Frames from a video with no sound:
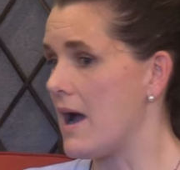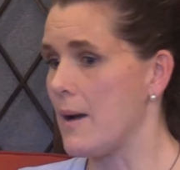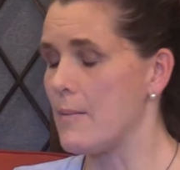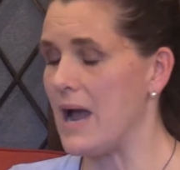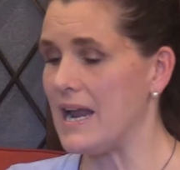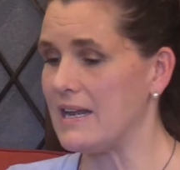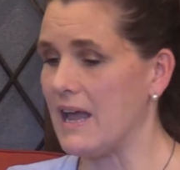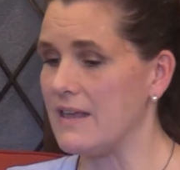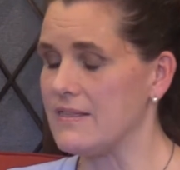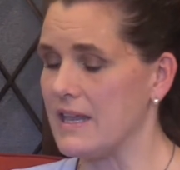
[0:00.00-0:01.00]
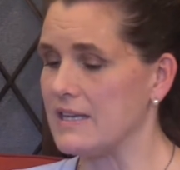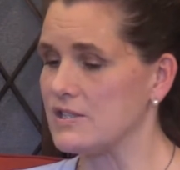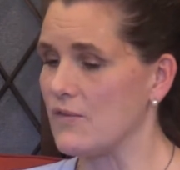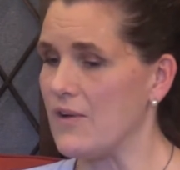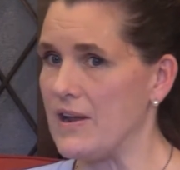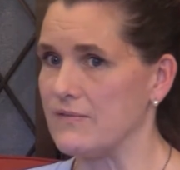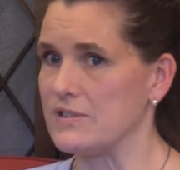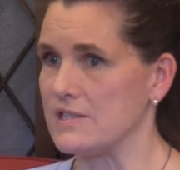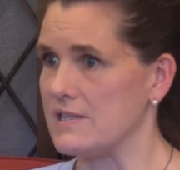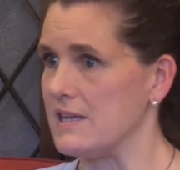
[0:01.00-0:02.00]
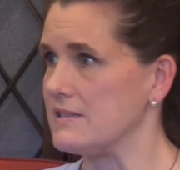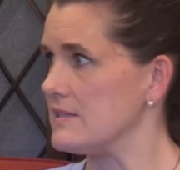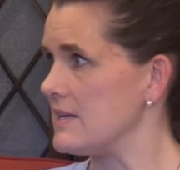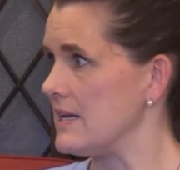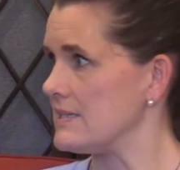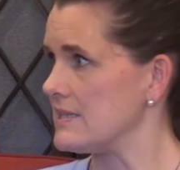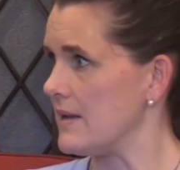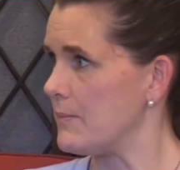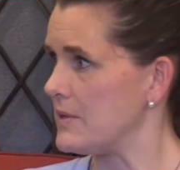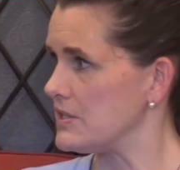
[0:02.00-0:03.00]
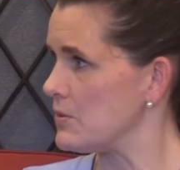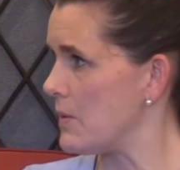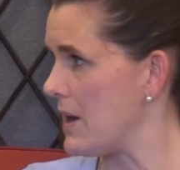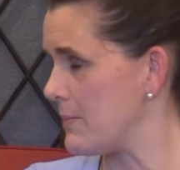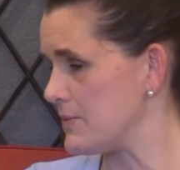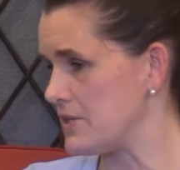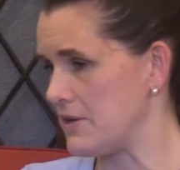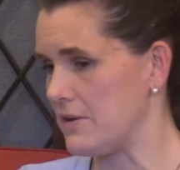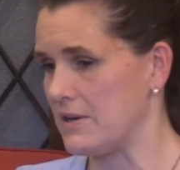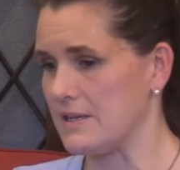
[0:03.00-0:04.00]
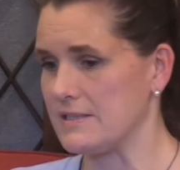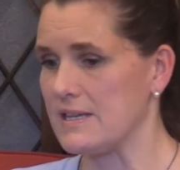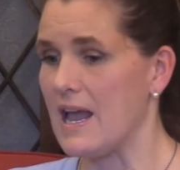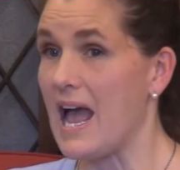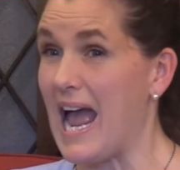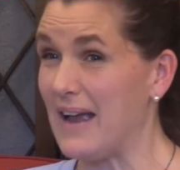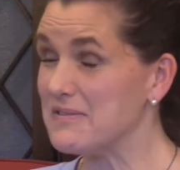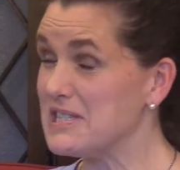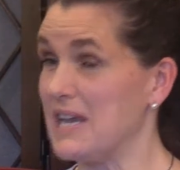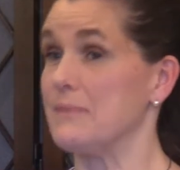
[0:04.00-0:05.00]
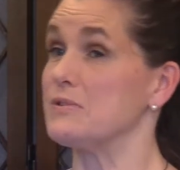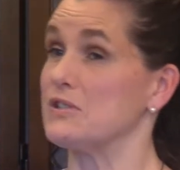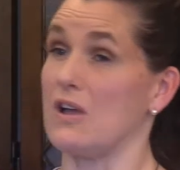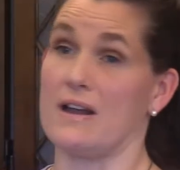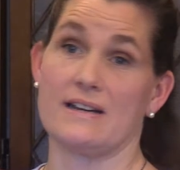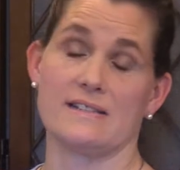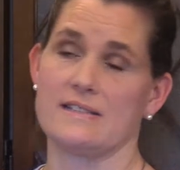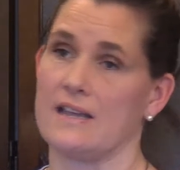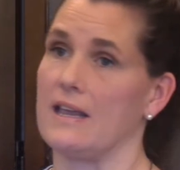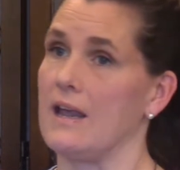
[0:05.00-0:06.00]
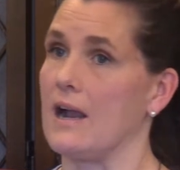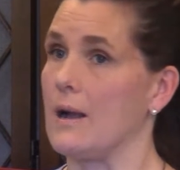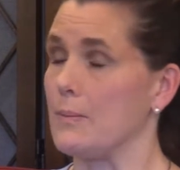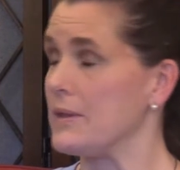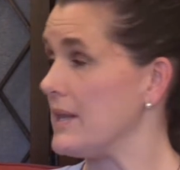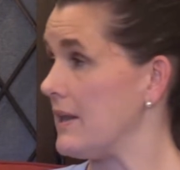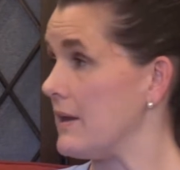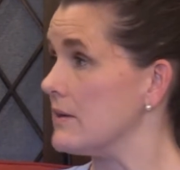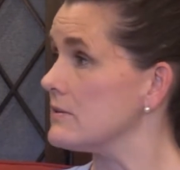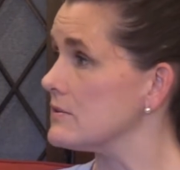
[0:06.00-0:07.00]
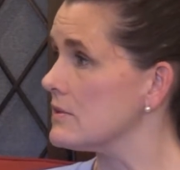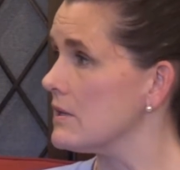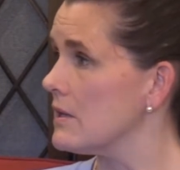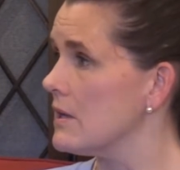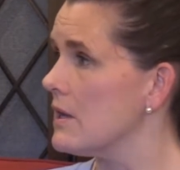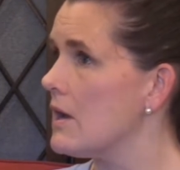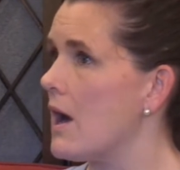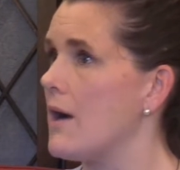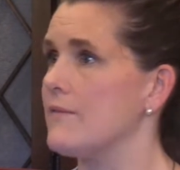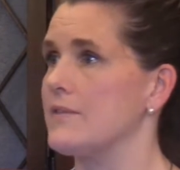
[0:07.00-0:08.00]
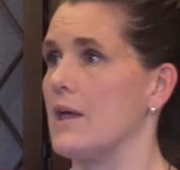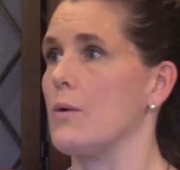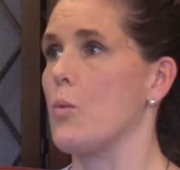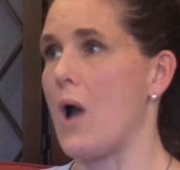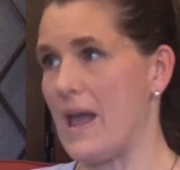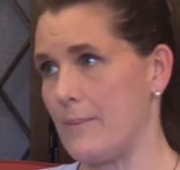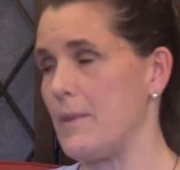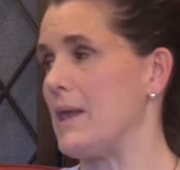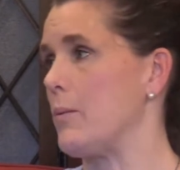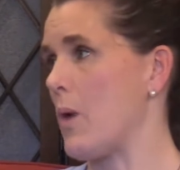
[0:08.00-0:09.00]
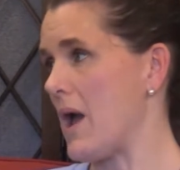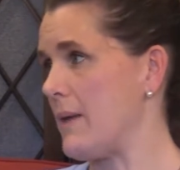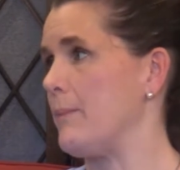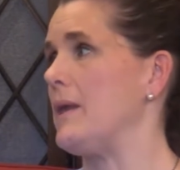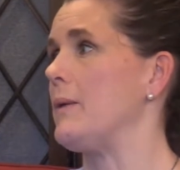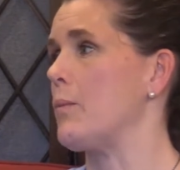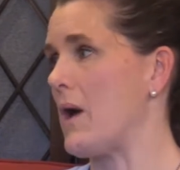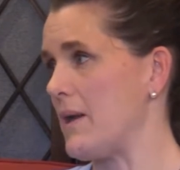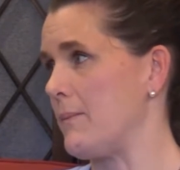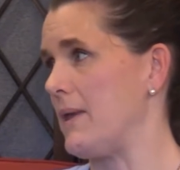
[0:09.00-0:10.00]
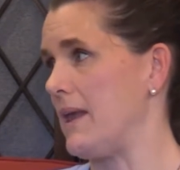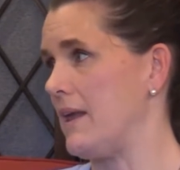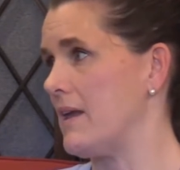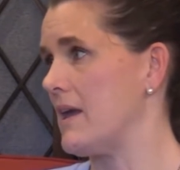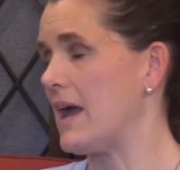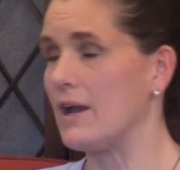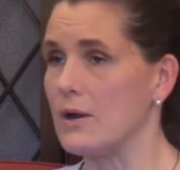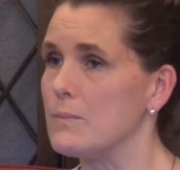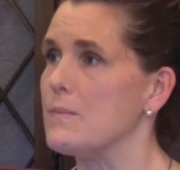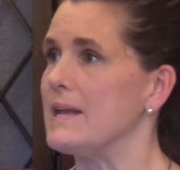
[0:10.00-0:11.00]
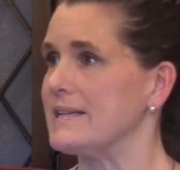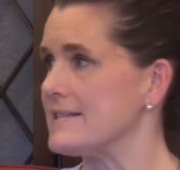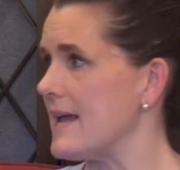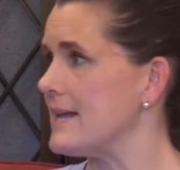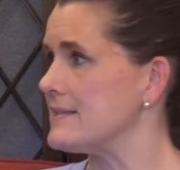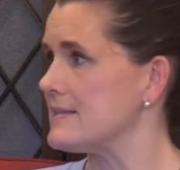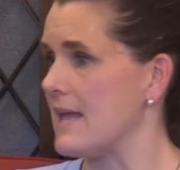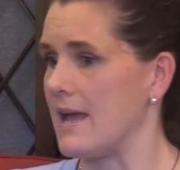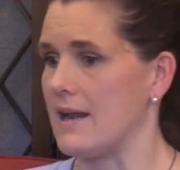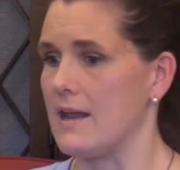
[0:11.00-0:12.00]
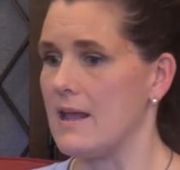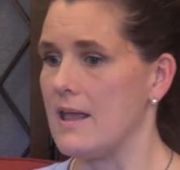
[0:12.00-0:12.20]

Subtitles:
I think survivors these days have much more opportunities. I would say it was honestly a couple of years of the why me, why me, why me. I couldn't make sense that